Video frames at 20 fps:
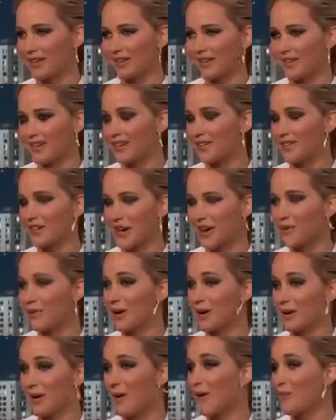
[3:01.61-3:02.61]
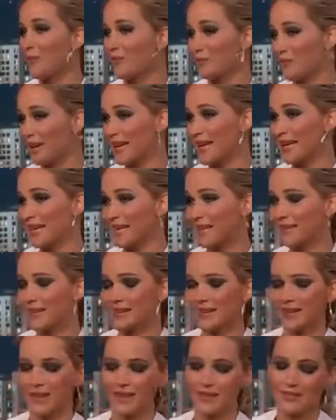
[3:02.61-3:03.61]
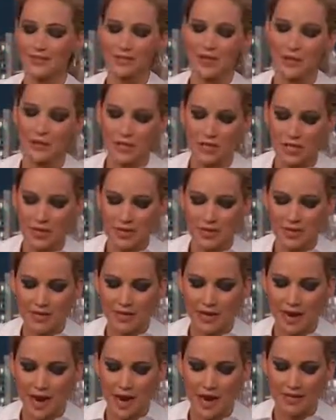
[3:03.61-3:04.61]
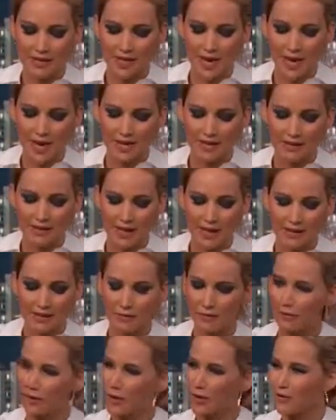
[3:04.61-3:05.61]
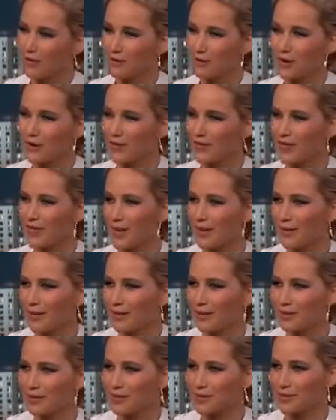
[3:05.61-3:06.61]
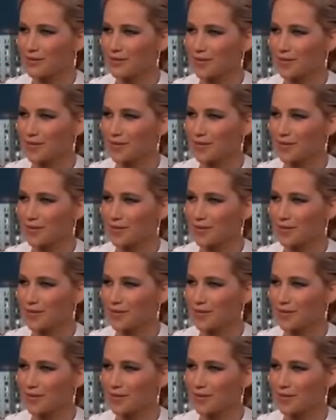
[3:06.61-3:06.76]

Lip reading: it. I went home in it. So do you and Kanye, like, fart in front of each other, or do